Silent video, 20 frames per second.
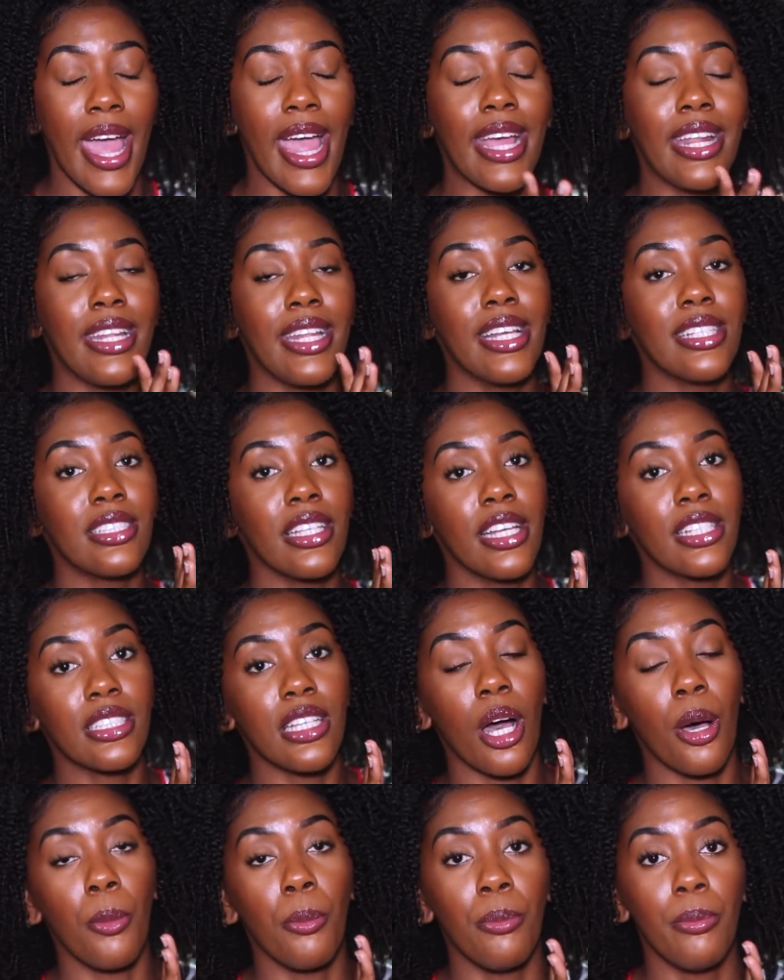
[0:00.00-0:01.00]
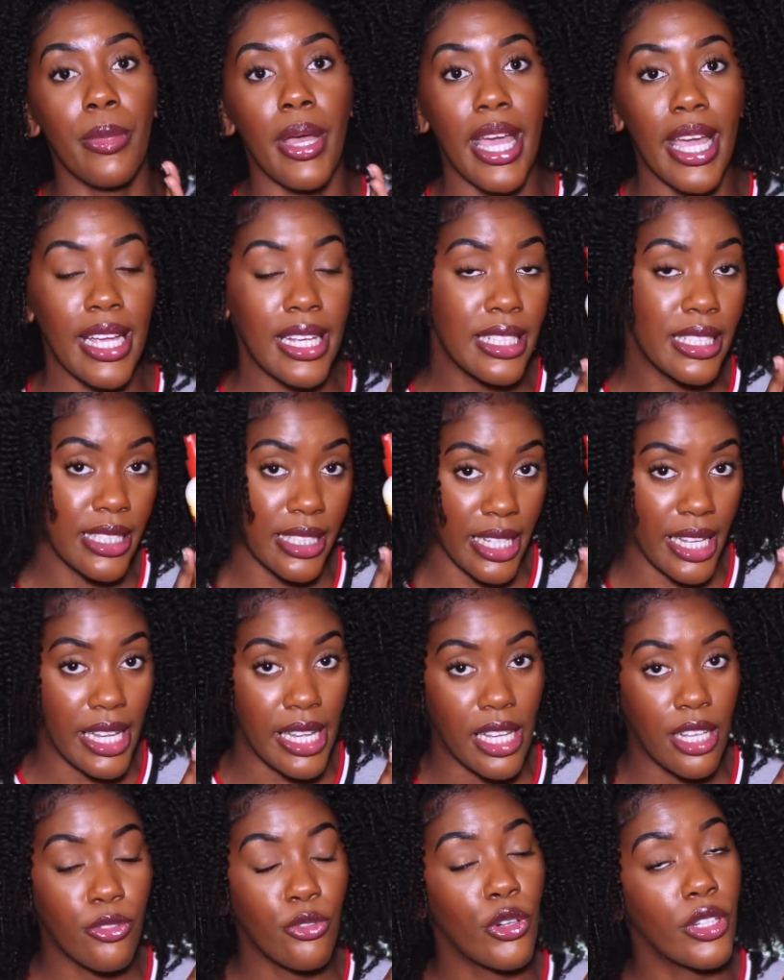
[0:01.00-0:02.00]
And this is
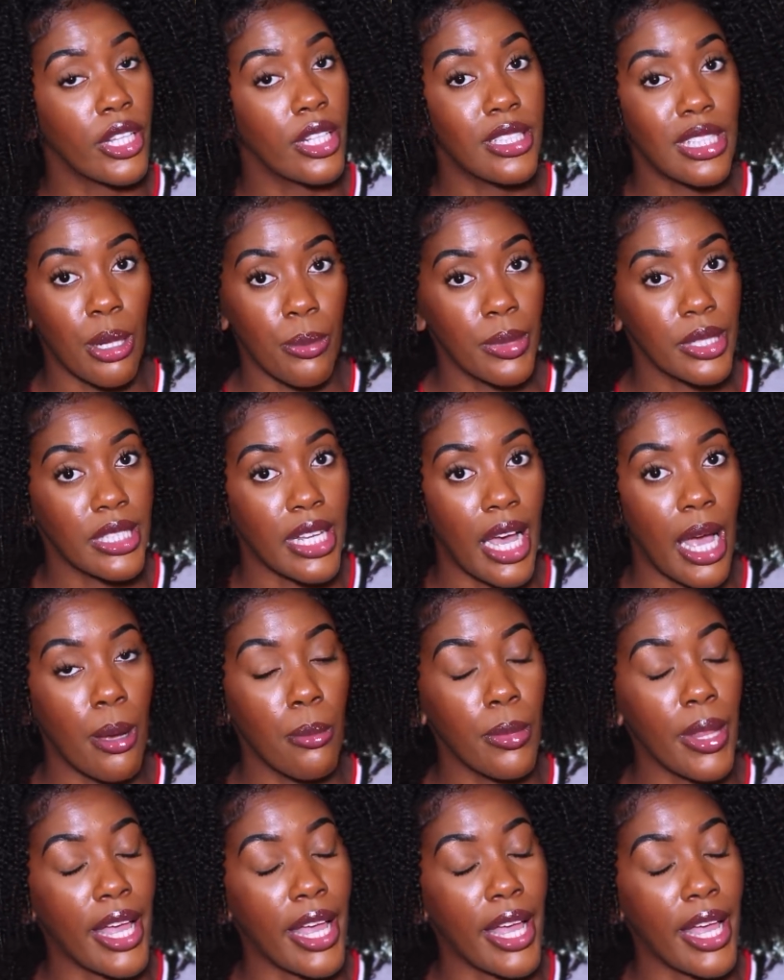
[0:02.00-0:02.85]
amazing for the summertime.